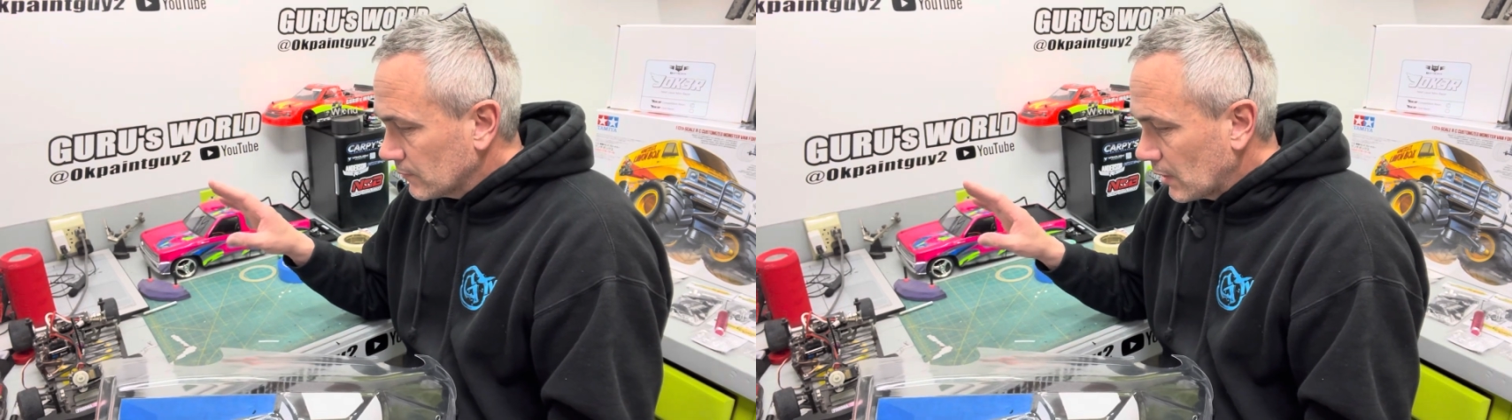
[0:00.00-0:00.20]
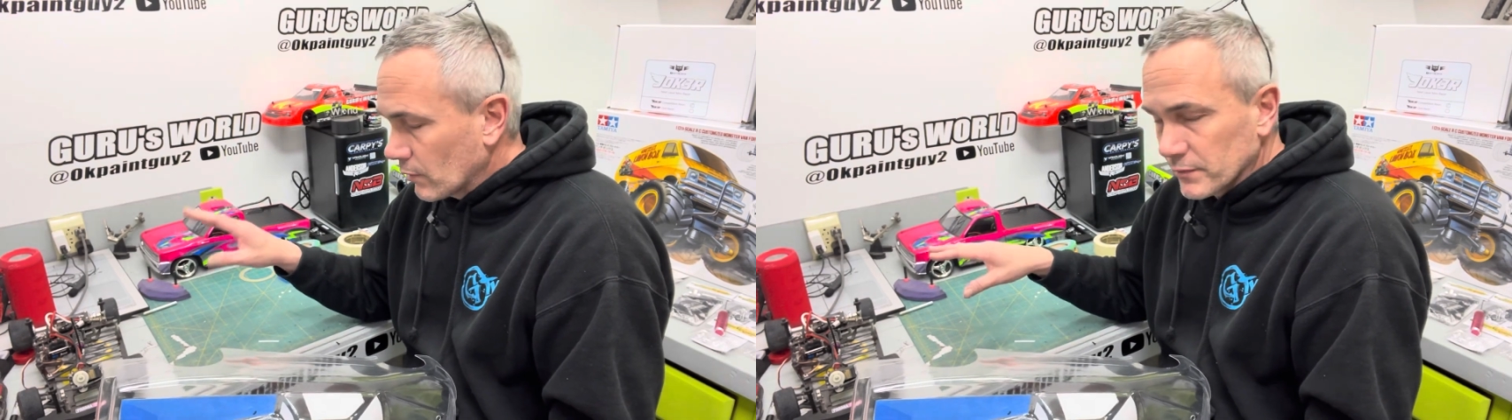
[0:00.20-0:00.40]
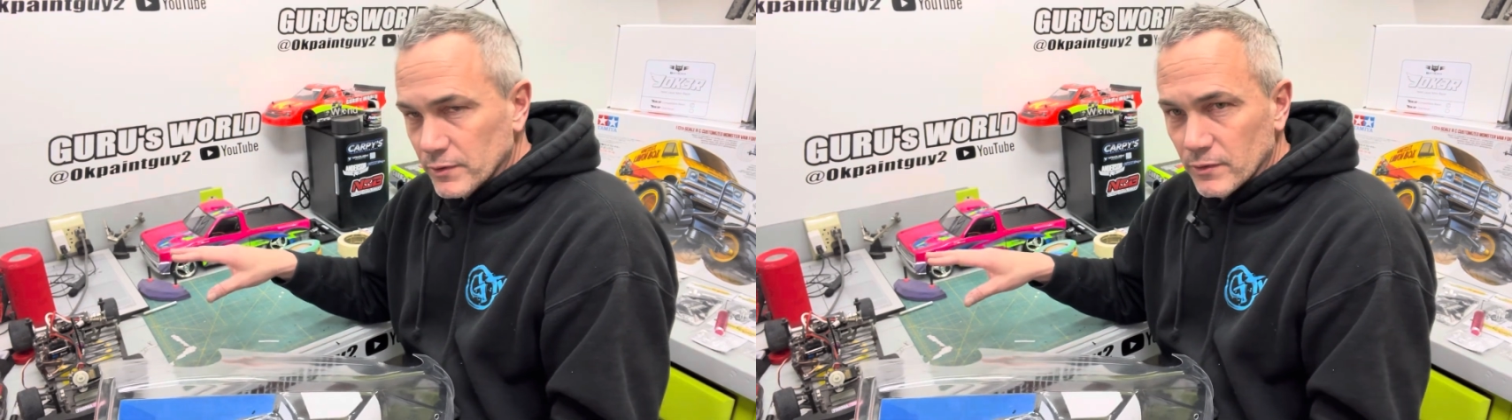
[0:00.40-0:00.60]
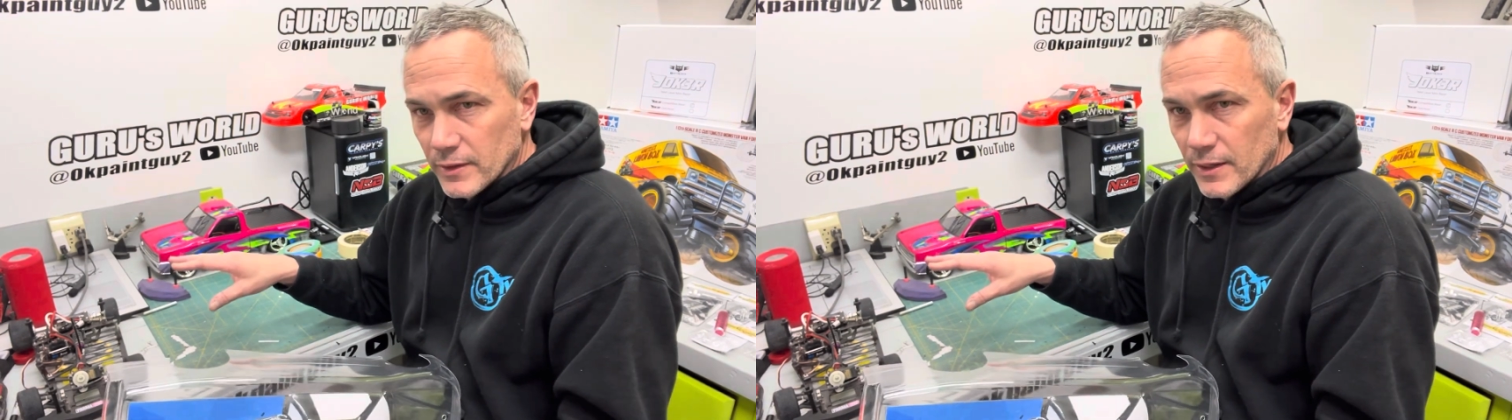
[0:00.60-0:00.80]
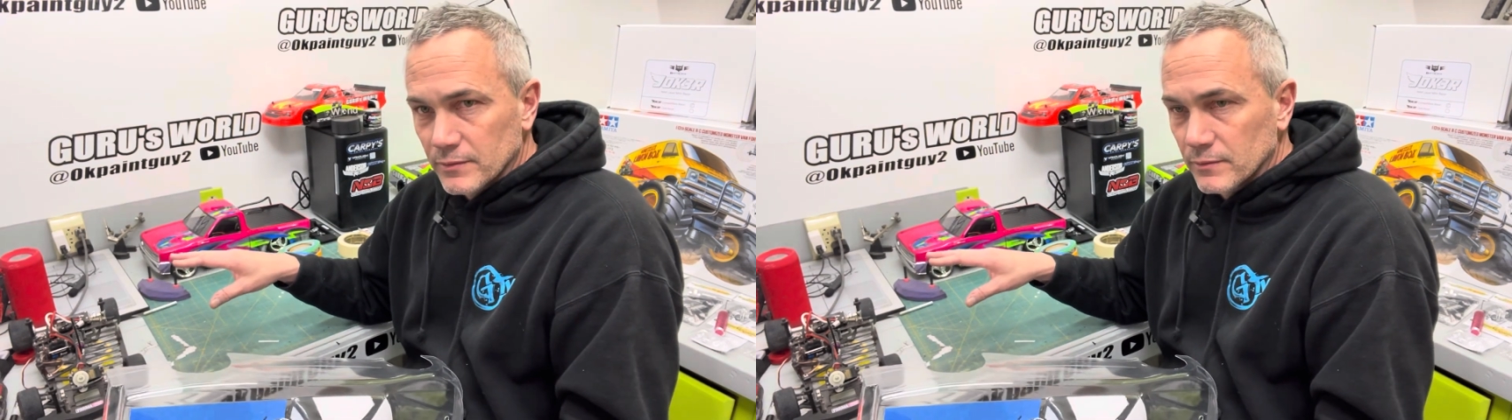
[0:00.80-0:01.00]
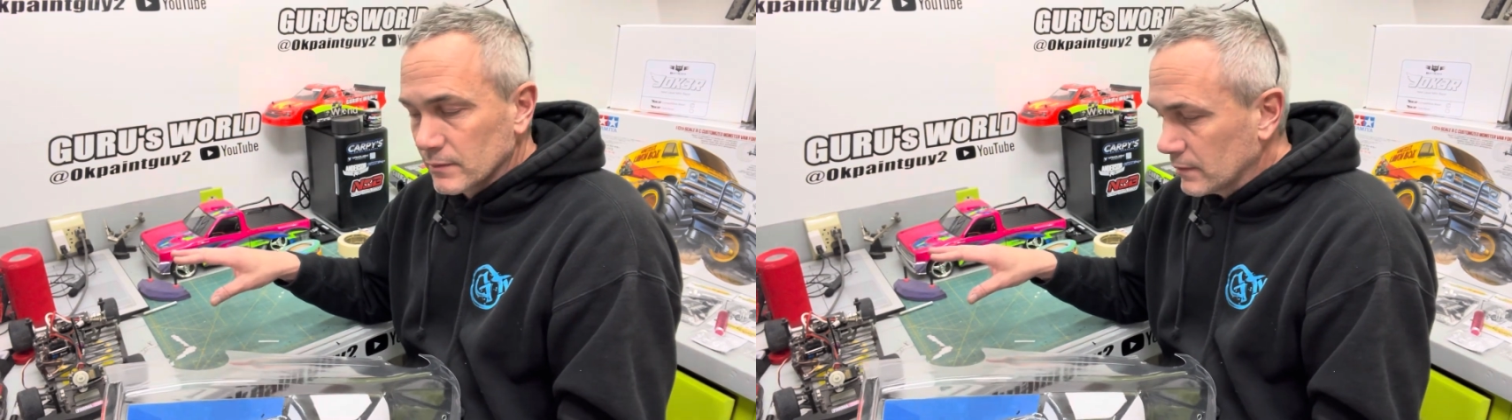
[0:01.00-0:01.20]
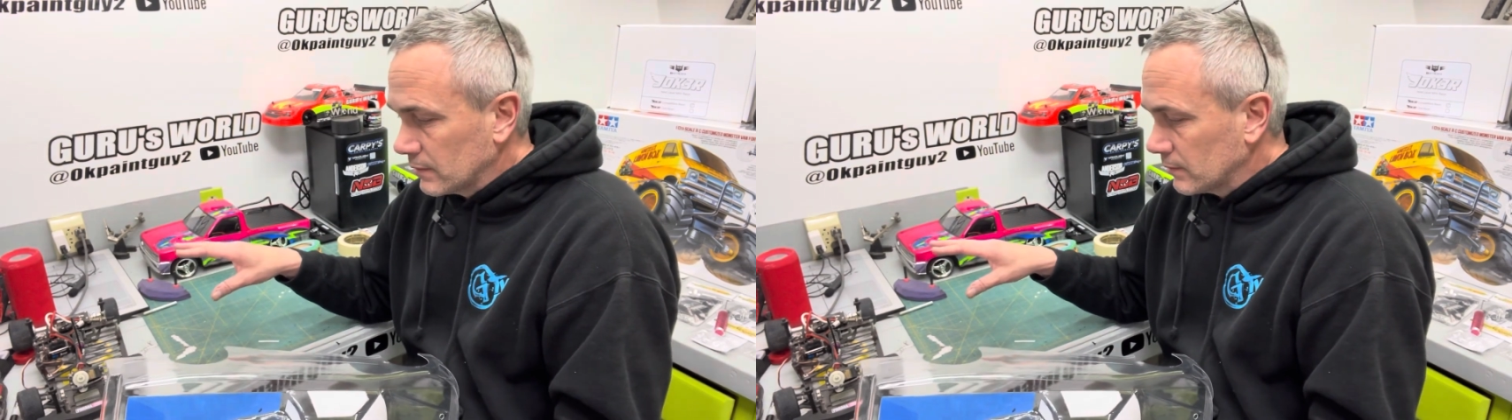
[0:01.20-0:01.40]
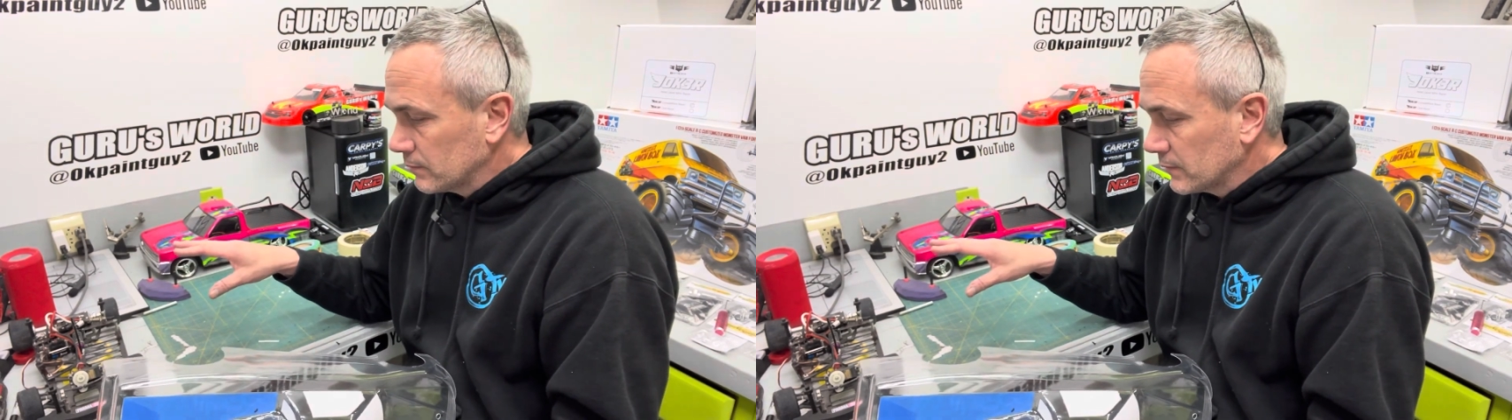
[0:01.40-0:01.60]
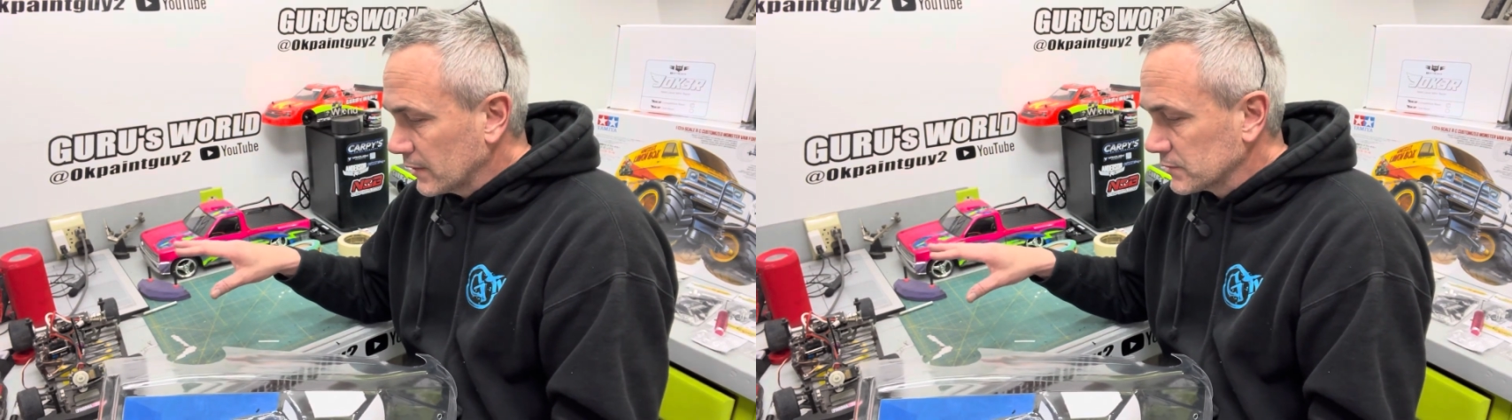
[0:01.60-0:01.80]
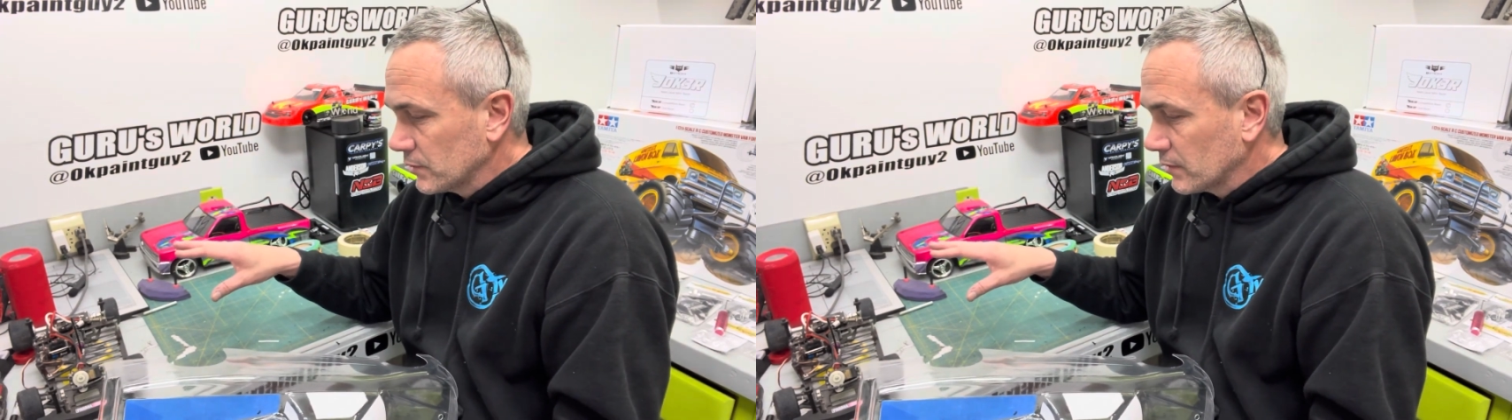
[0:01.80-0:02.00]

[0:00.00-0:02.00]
going to have to do that the next 2